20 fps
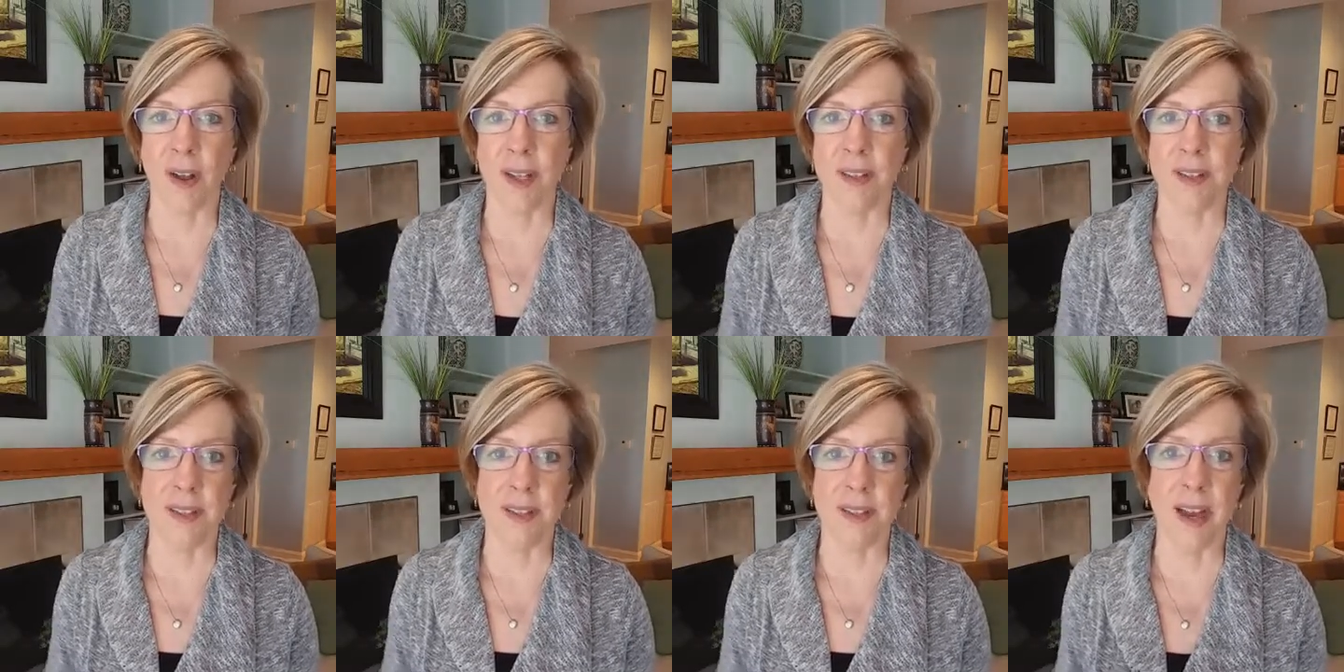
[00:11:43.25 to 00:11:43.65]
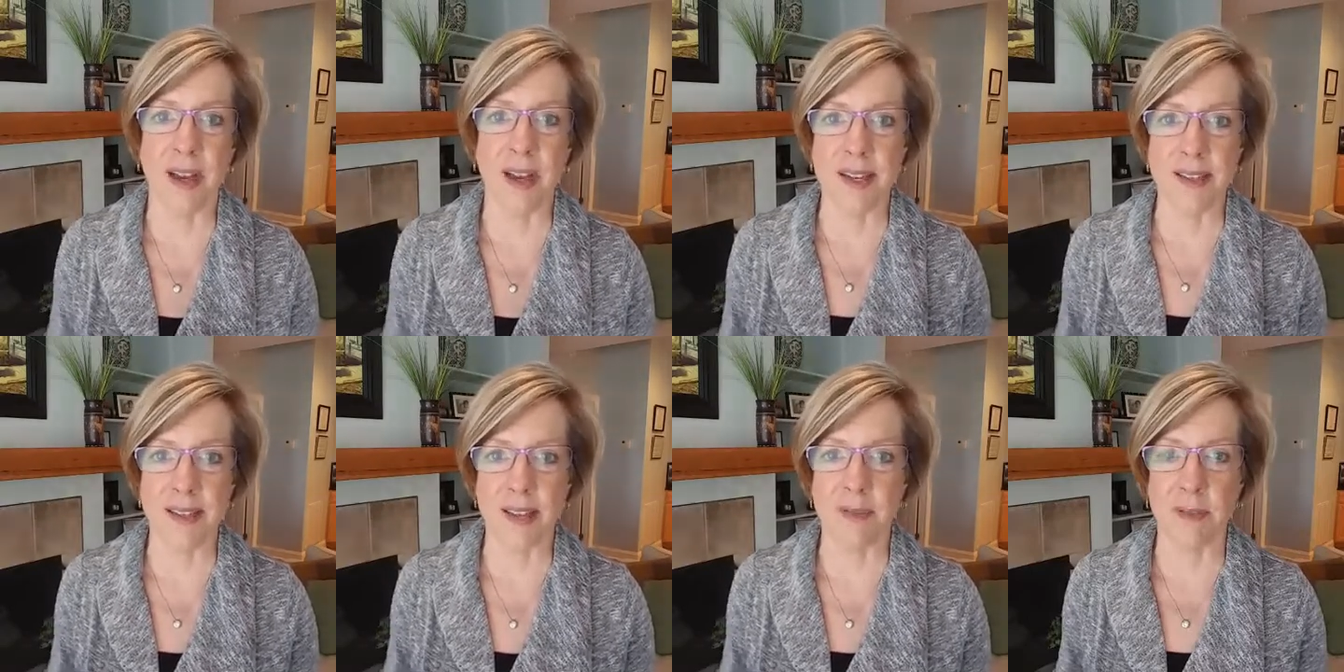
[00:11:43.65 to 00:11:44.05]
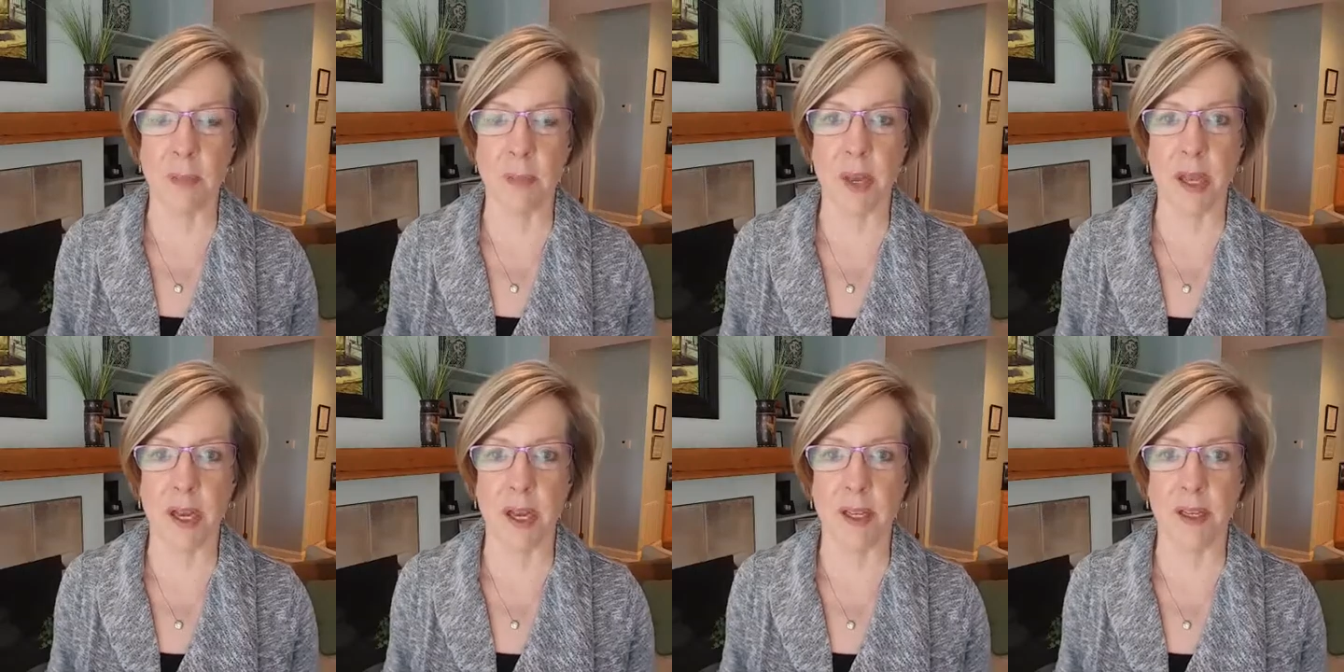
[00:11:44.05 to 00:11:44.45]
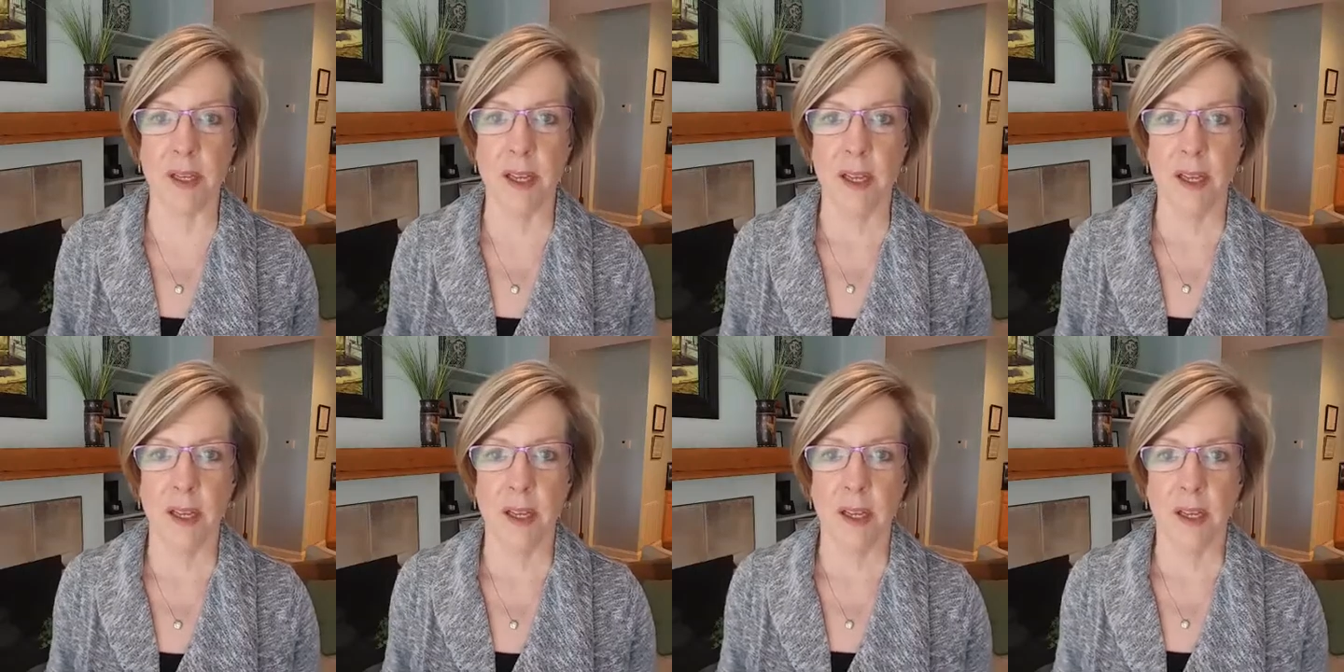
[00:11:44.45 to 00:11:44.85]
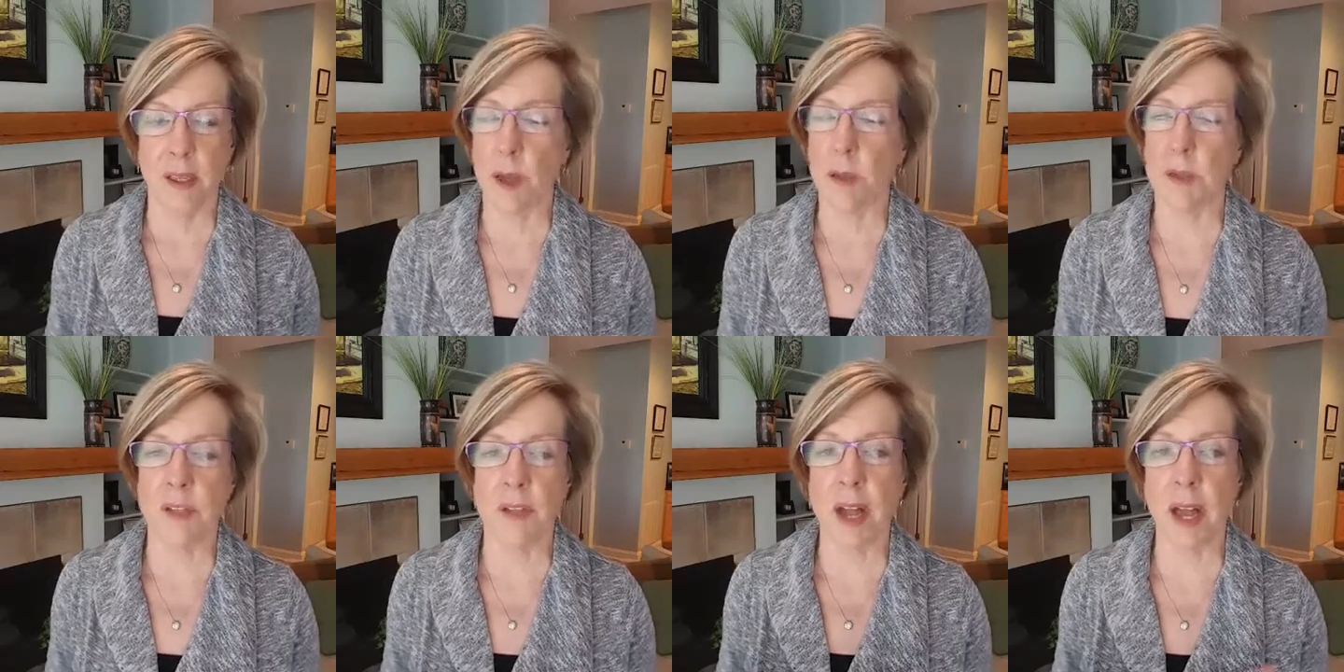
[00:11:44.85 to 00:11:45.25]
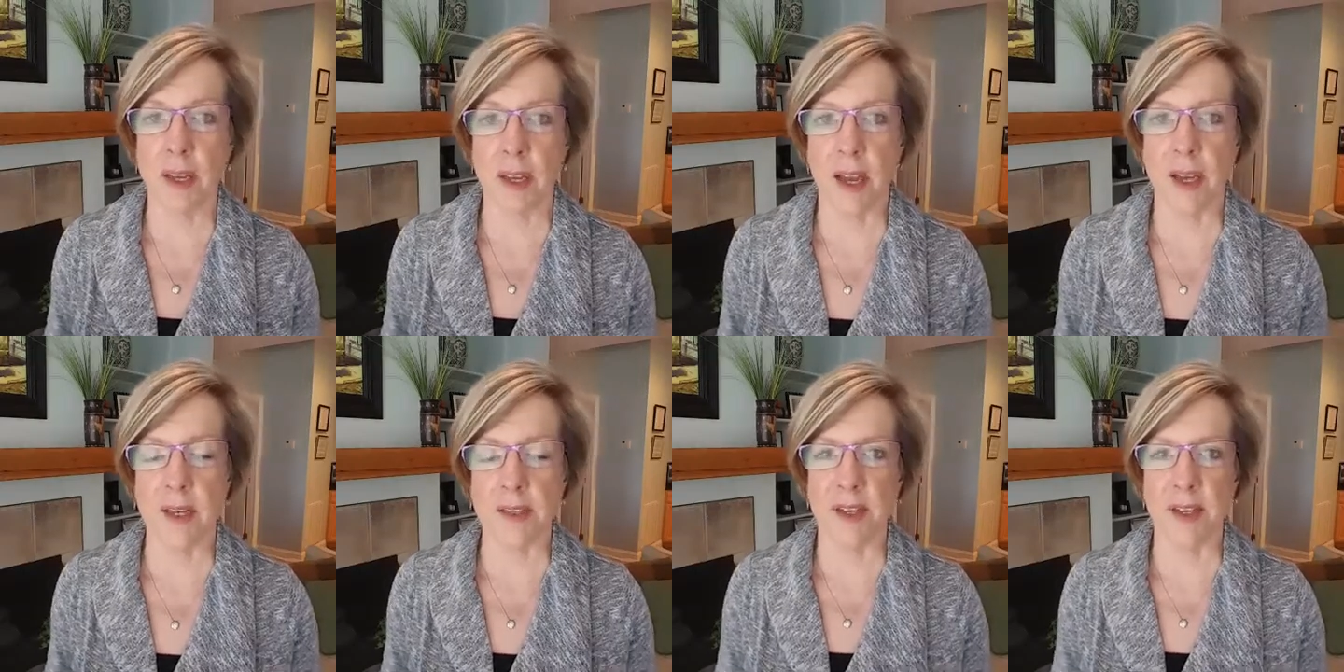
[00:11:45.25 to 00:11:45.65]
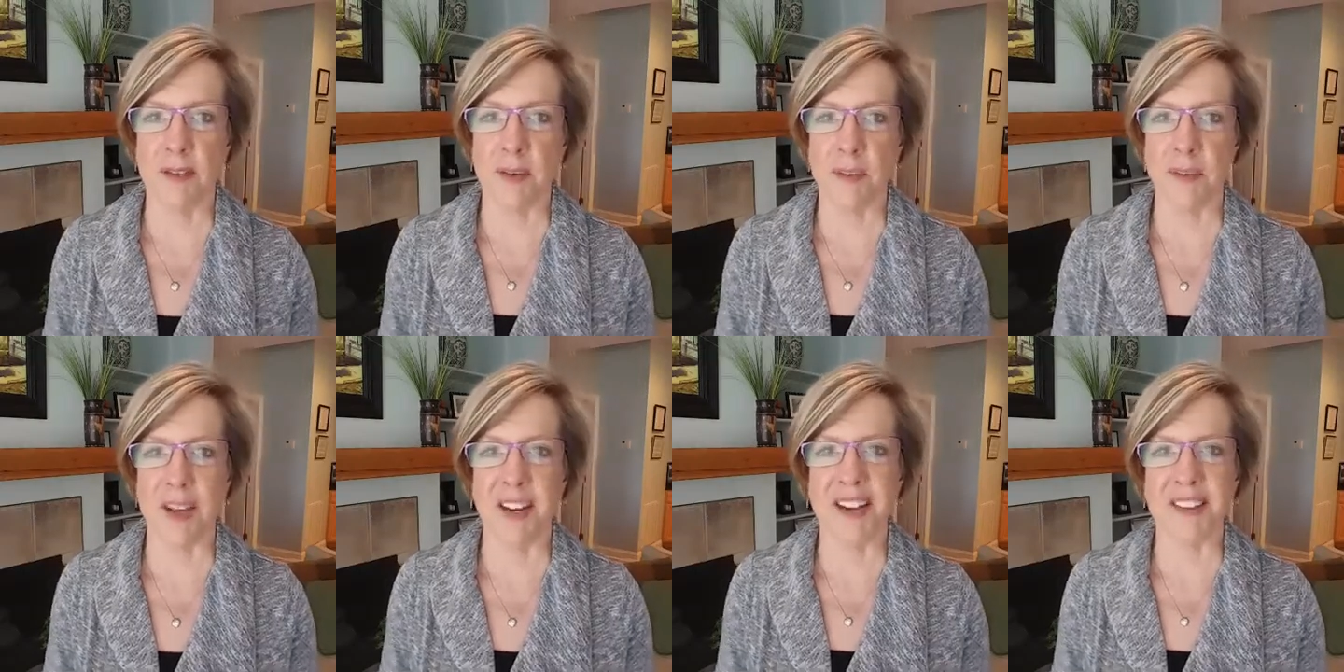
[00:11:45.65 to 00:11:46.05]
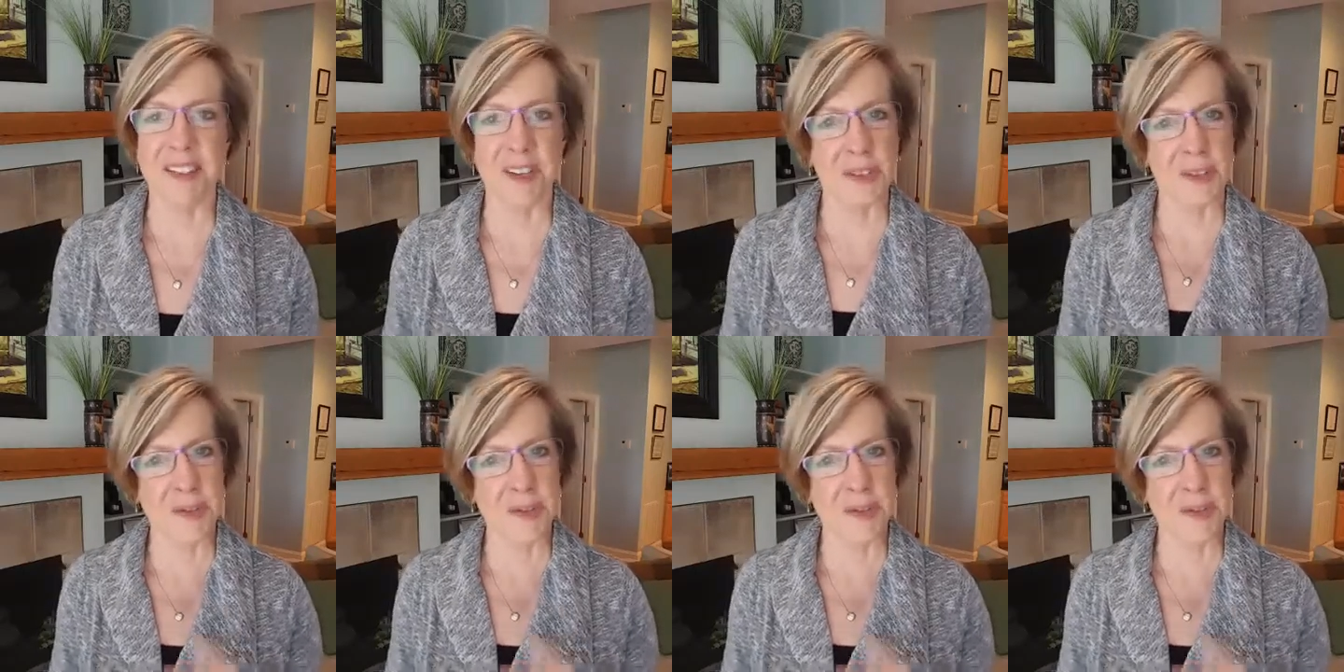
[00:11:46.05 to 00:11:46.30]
It's a 97-minute, no, it's not 97 minutes,